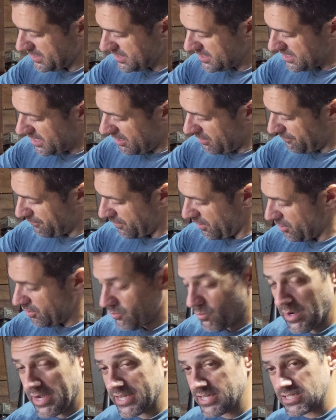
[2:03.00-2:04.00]
itself.
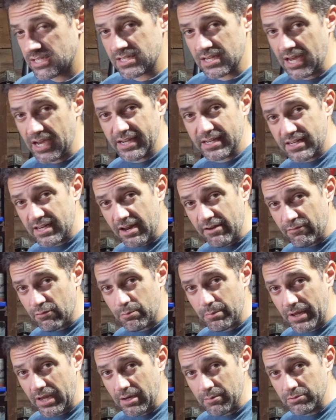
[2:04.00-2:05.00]
Otherwise, I'd
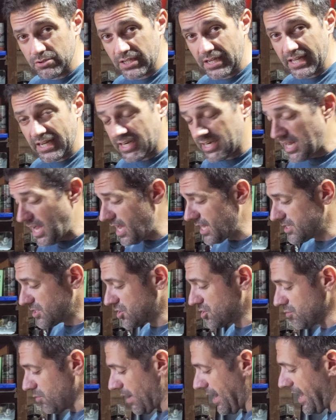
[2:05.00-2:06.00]
never be able to get it on.
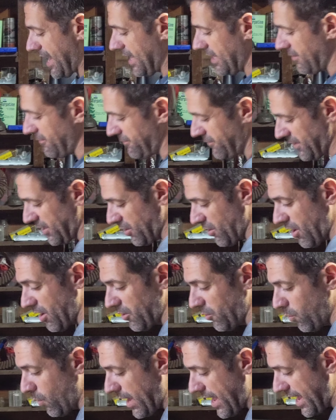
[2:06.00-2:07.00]
So I had to figure
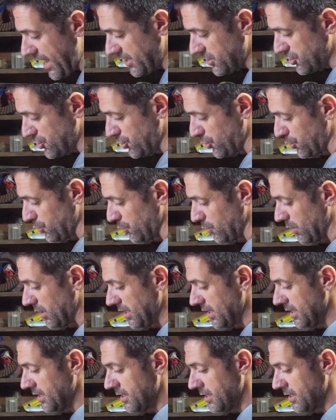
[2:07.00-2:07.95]
out a way to